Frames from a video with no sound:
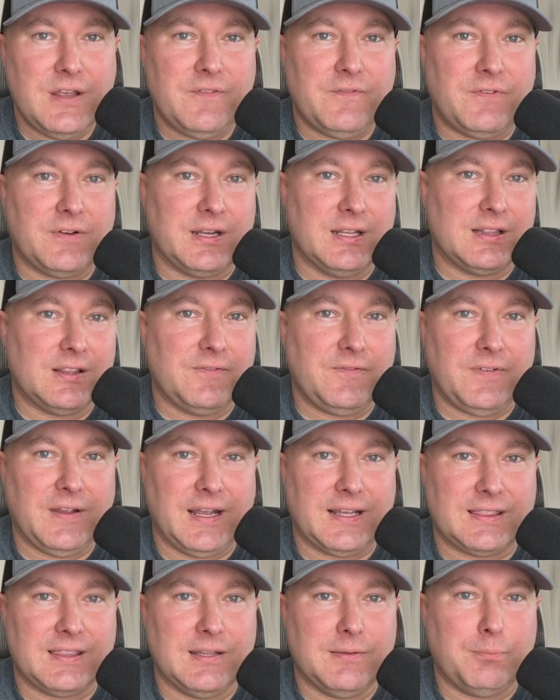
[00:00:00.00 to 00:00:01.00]
Forget the
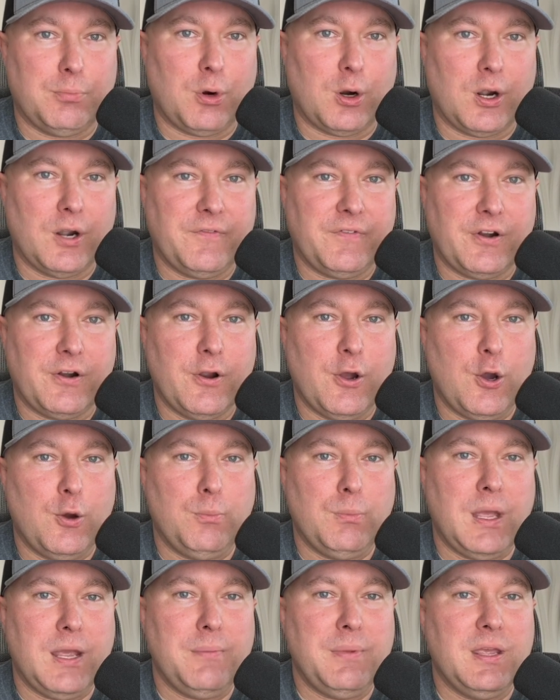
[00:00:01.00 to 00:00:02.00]
fact that part of your
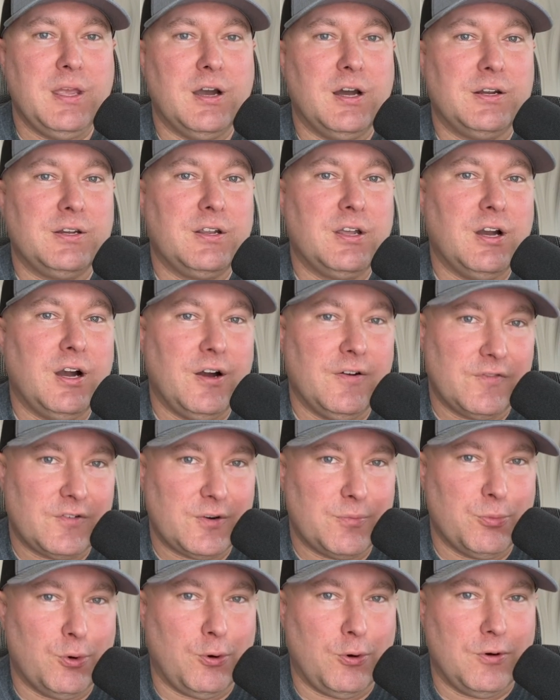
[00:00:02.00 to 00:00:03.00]
home may be
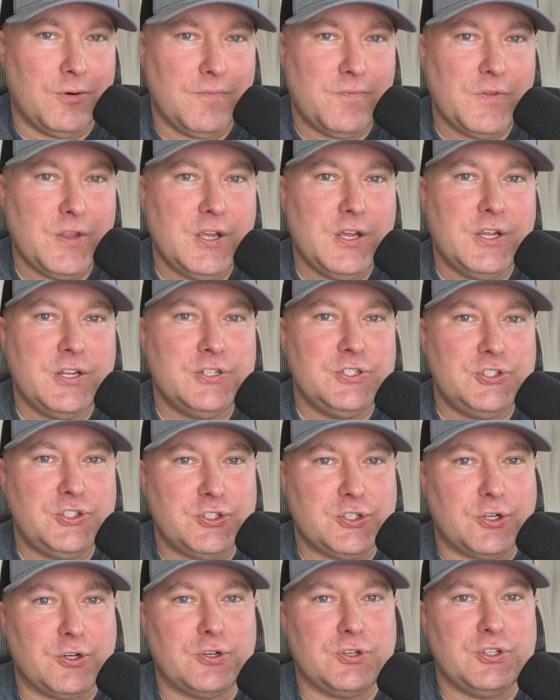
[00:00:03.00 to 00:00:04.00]
uncomfortable.
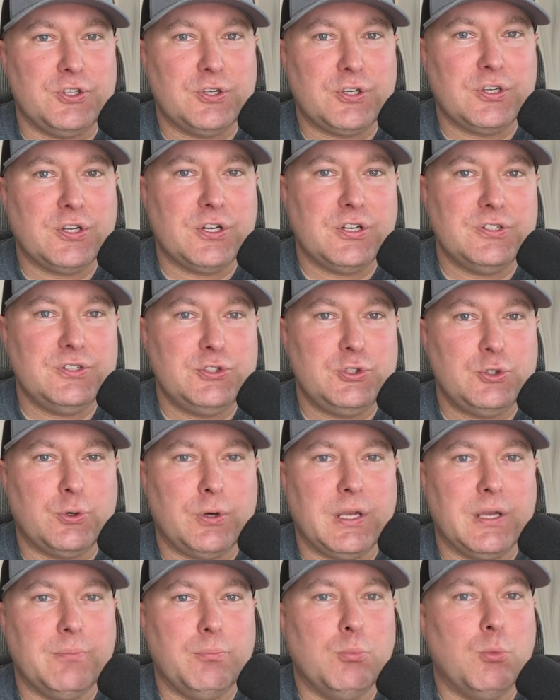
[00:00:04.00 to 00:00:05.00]
Sure, you could
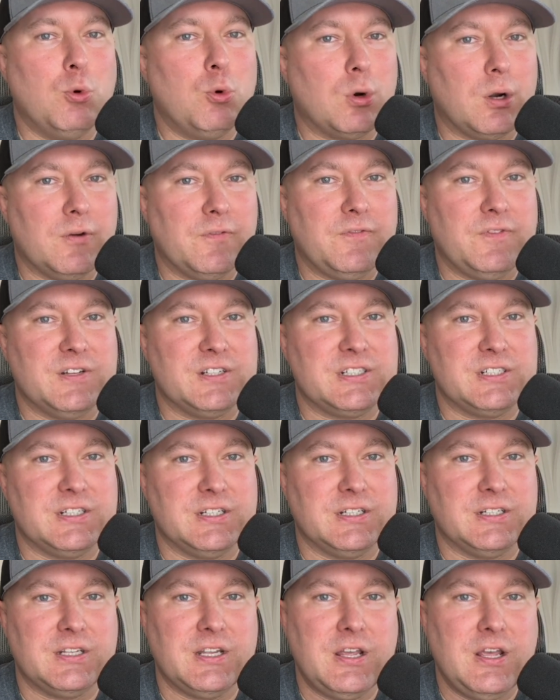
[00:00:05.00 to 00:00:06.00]
enjoy a more
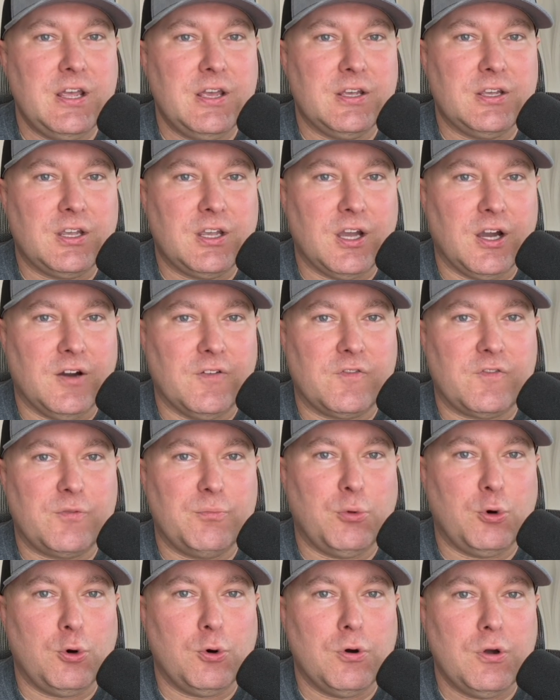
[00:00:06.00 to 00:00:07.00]
efficient,
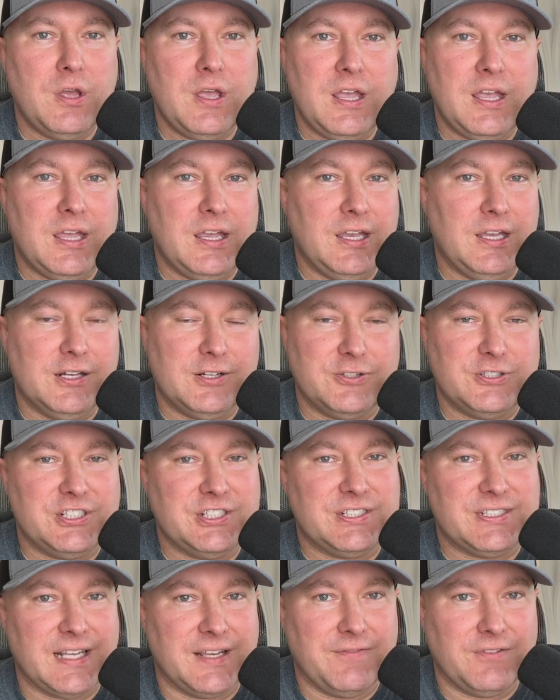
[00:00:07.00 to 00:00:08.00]
comfortable,
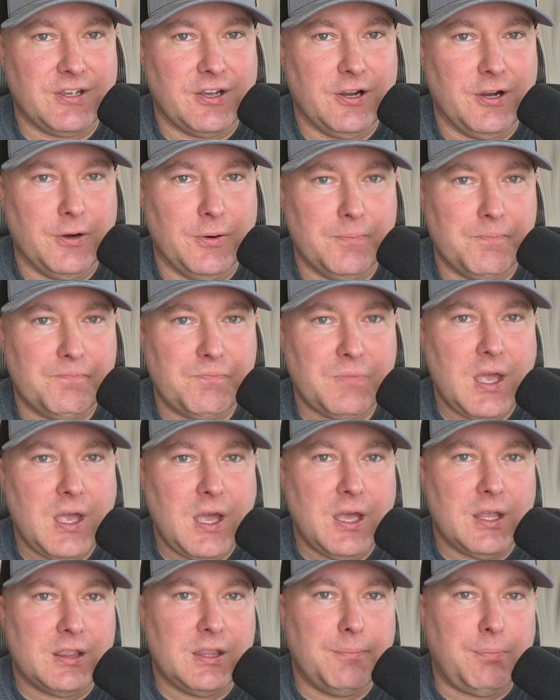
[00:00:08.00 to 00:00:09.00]
energy-saving home.
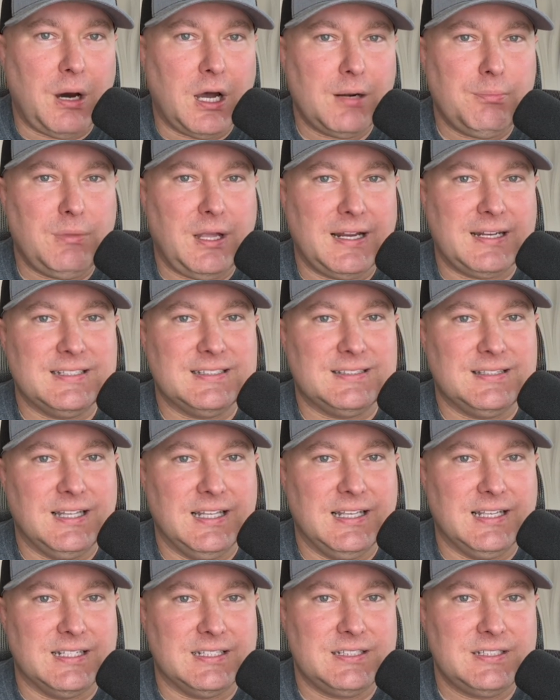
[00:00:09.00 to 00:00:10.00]
The bottom line is
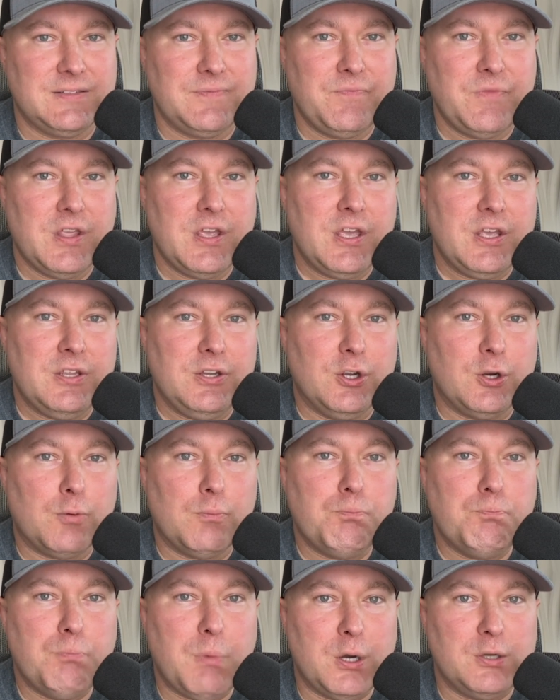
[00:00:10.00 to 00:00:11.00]
this: you're
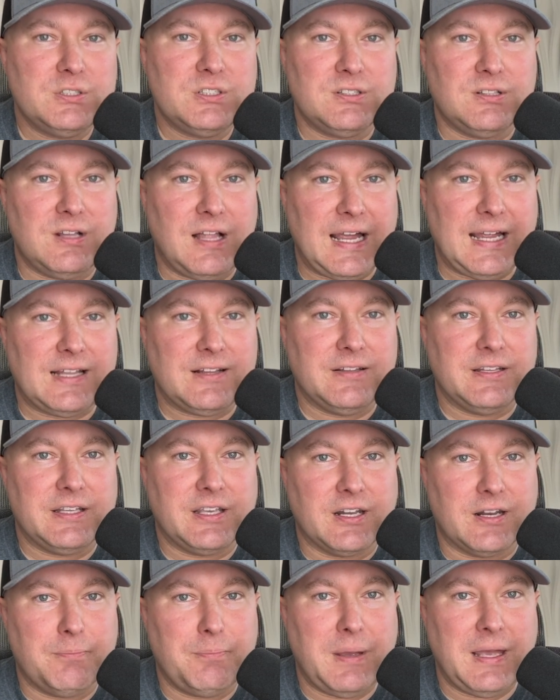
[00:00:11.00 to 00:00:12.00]
most likely
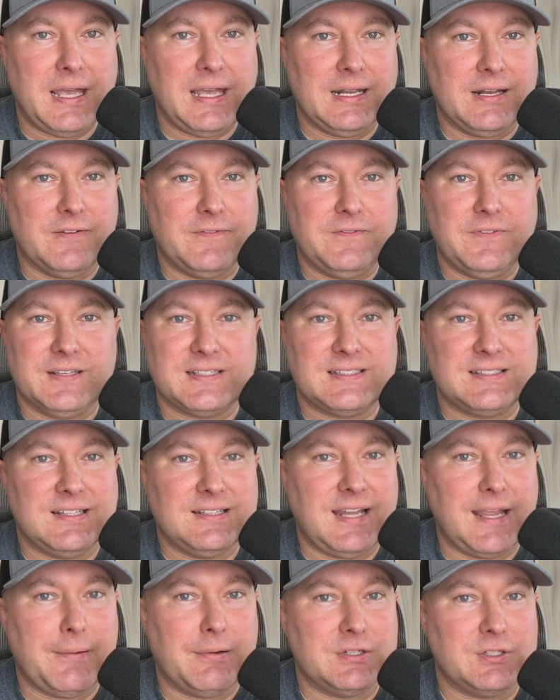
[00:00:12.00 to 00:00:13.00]
going to pay to fix the
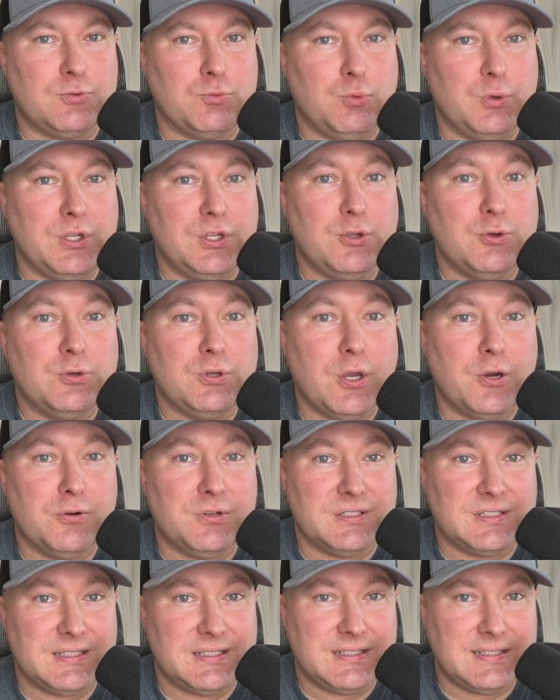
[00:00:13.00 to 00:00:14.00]
damage when you go
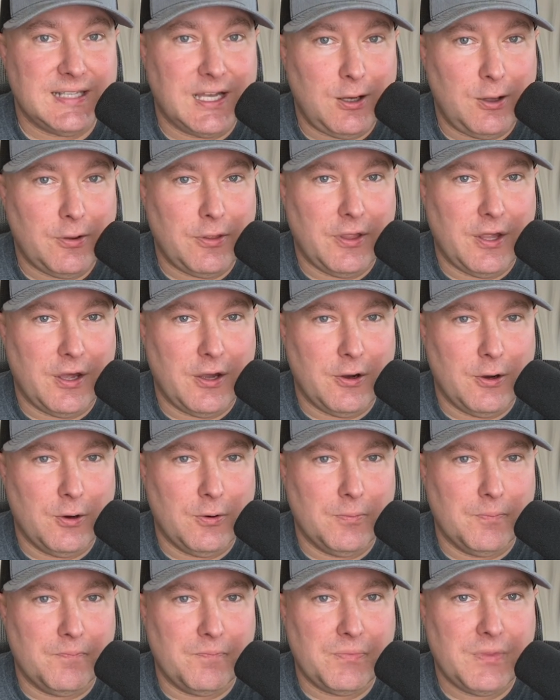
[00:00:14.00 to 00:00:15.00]
to sell the
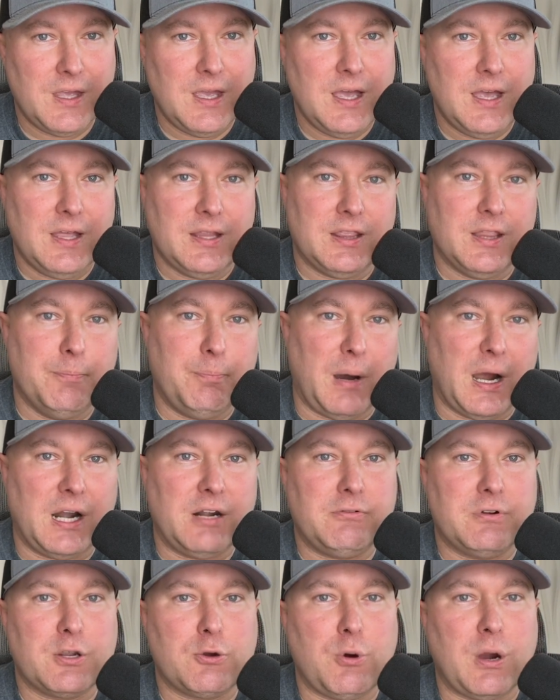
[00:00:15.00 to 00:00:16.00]
home. The buyer
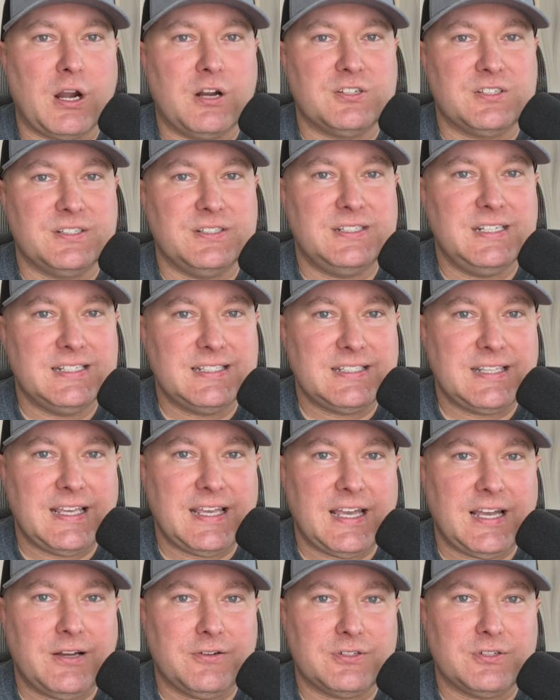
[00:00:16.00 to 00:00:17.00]
requires a
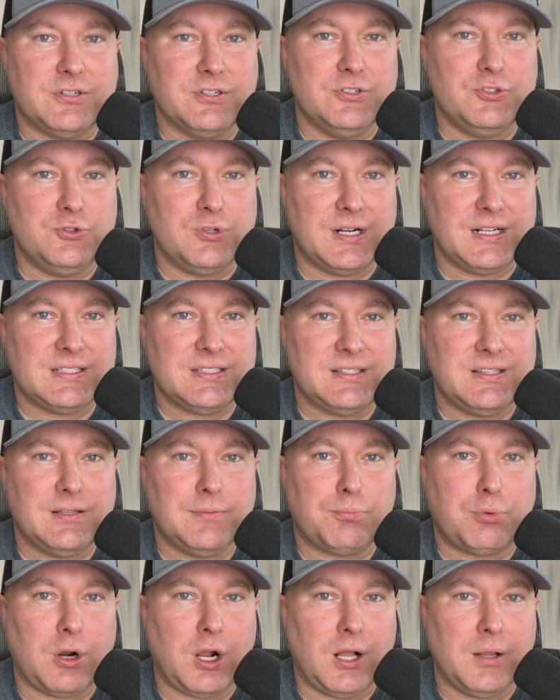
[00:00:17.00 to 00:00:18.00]
discount to address the
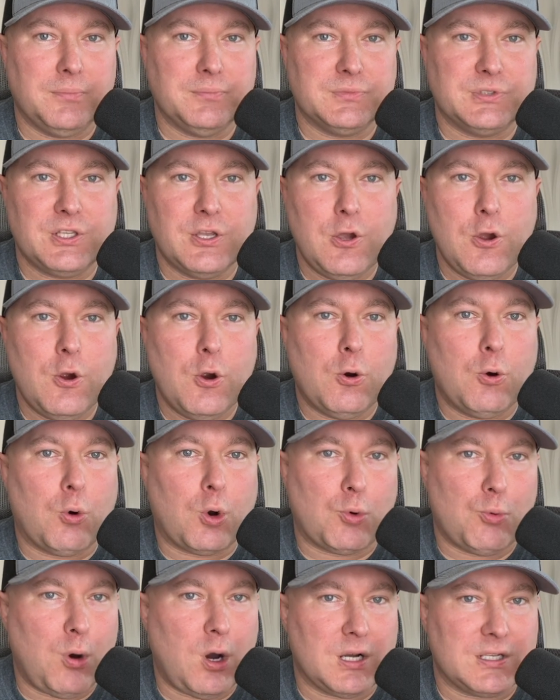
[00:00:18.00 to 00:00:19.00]
problems
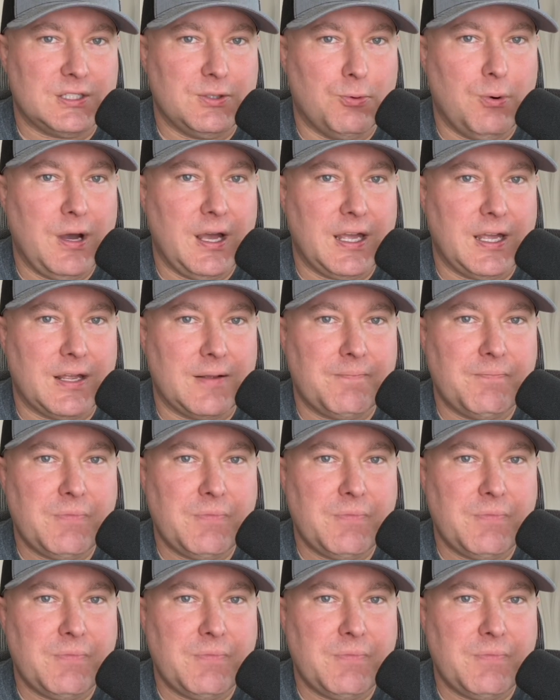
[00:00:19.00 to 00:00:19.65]
or walks away.